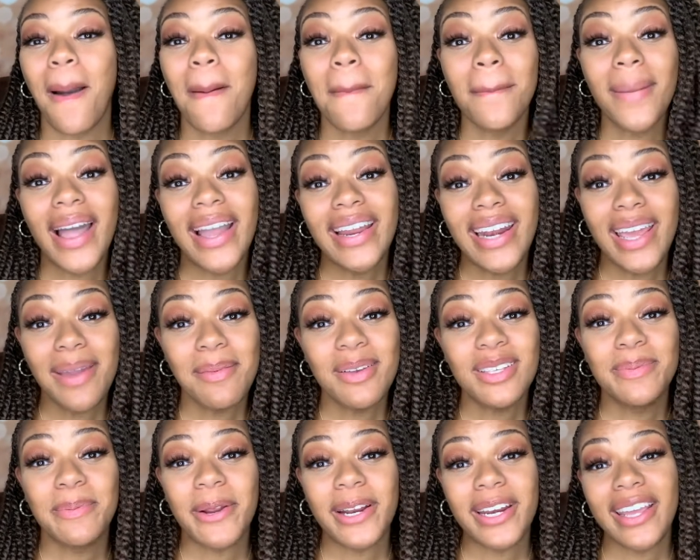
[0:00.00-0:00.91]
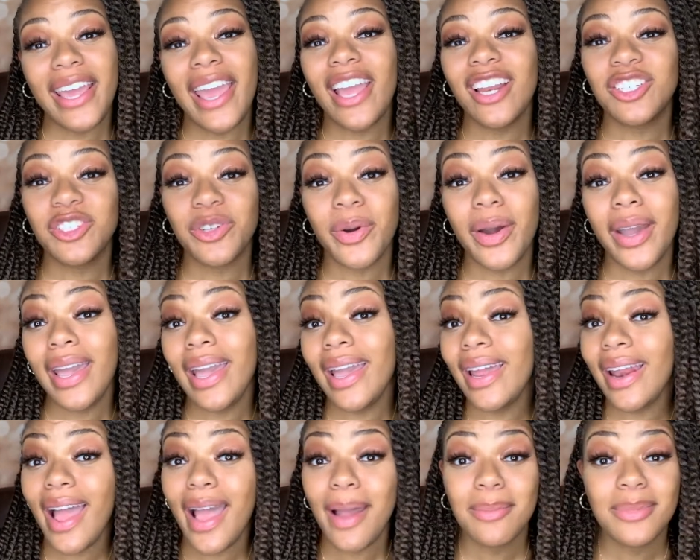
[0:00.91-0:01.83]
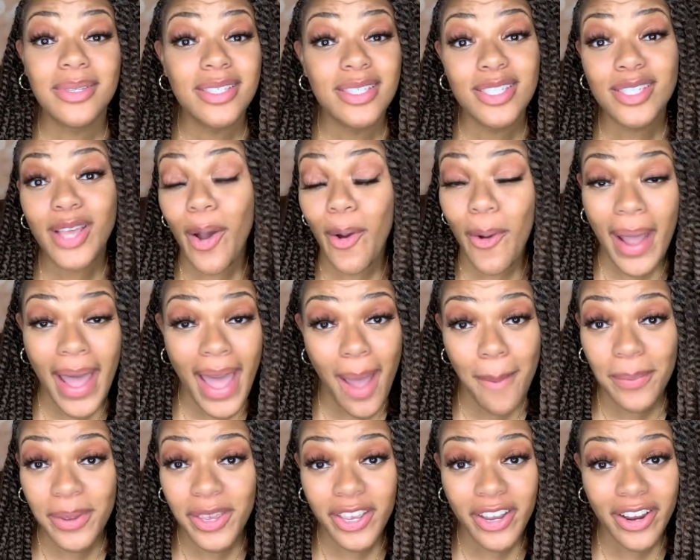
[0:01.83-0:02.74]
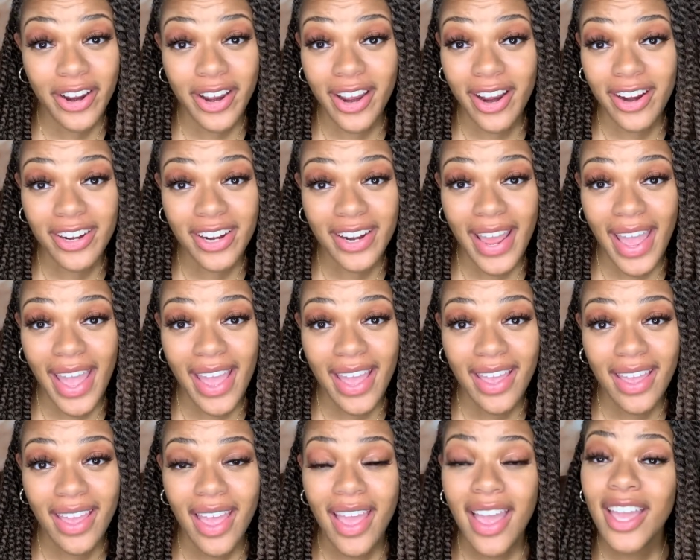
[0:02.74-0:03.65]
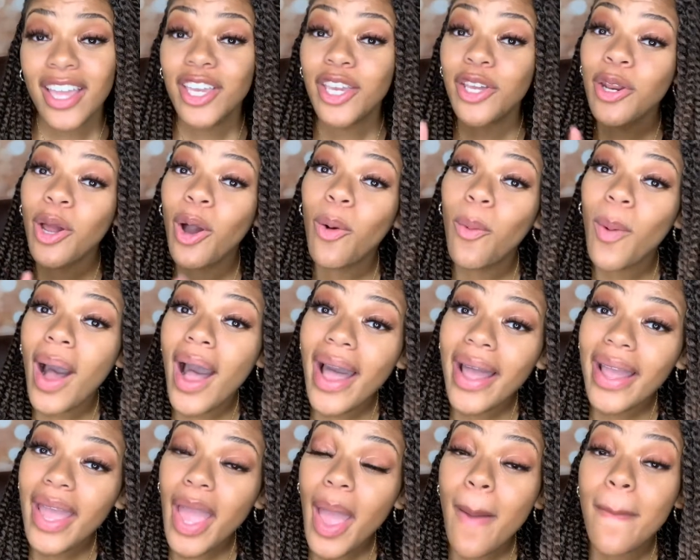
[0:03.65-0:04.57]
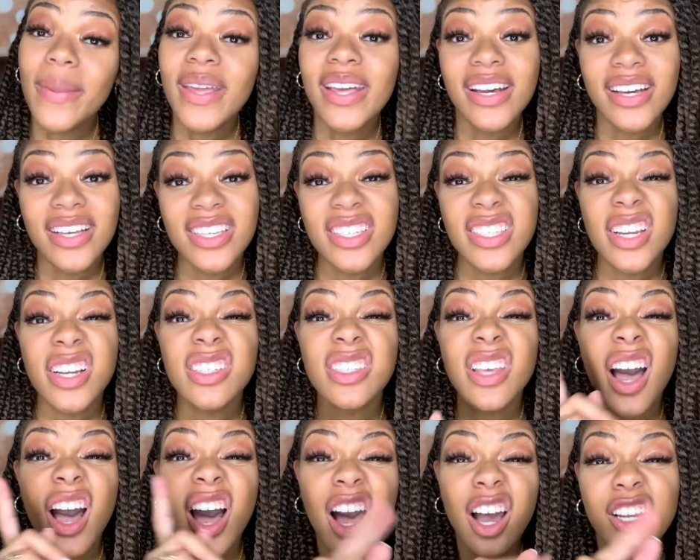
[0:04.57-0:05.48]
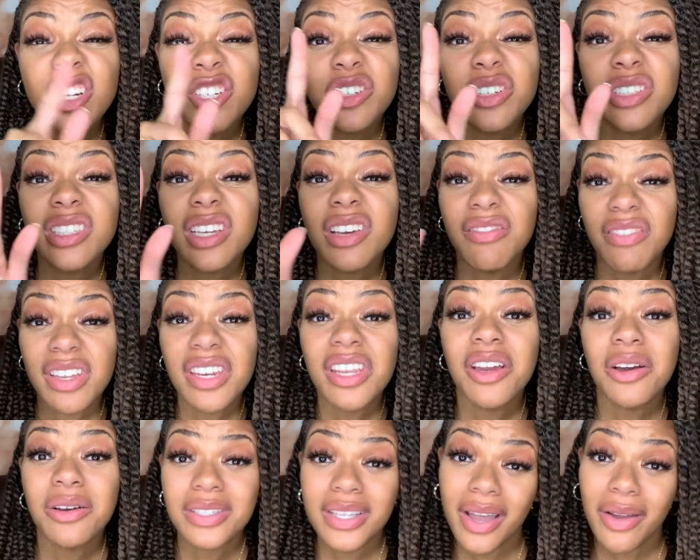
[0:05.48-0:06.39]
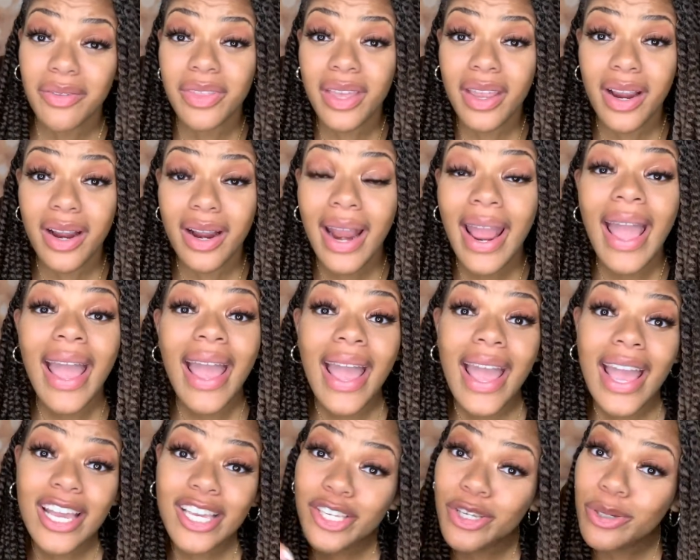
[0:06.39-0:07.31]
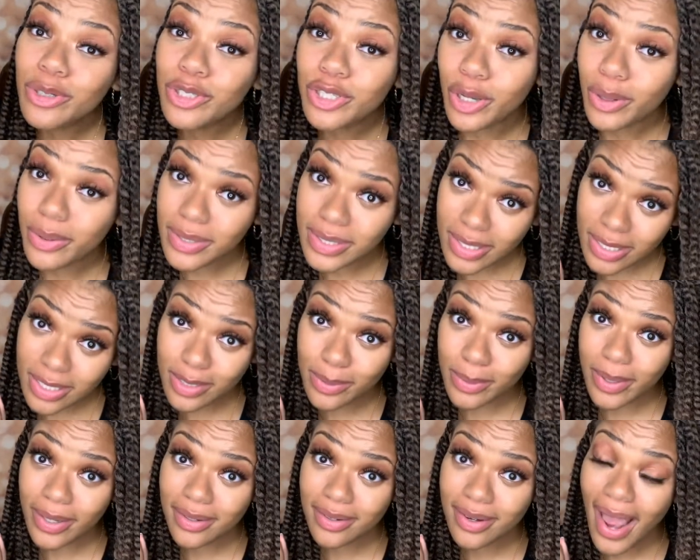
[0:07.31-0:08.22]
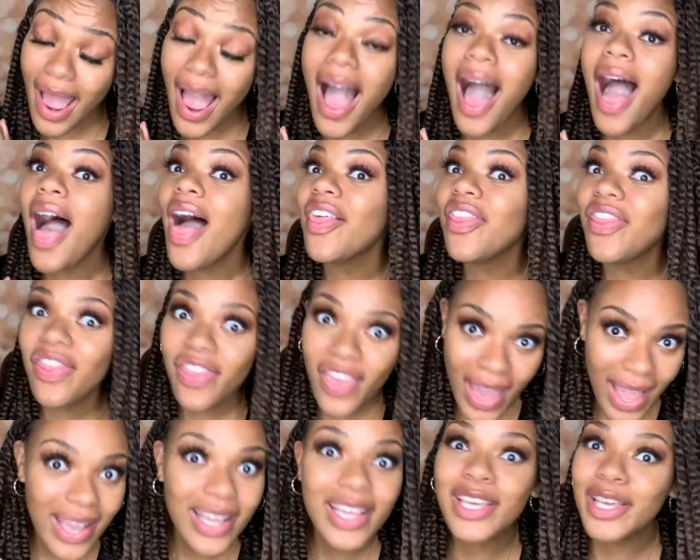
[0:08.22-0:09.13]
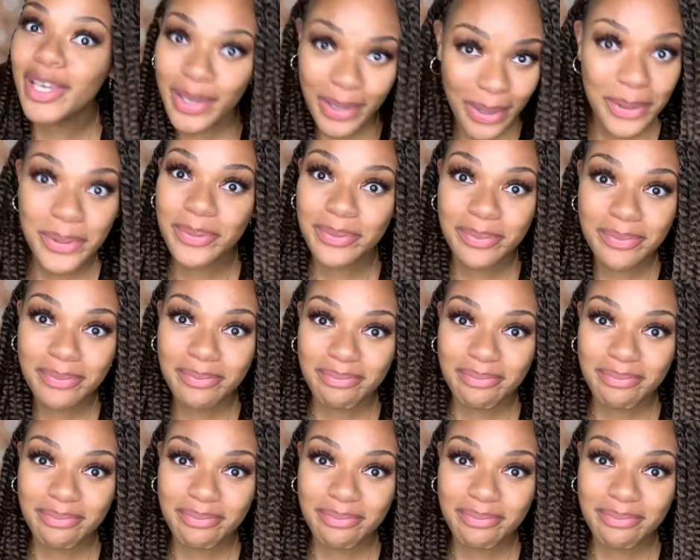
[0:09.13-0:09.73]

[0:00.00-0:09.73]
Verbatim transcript: My name is Brittany A. Joy and I'm so happy you're here today. You know why? Because there's hundreds of videos out there and you chose this one. Thank you.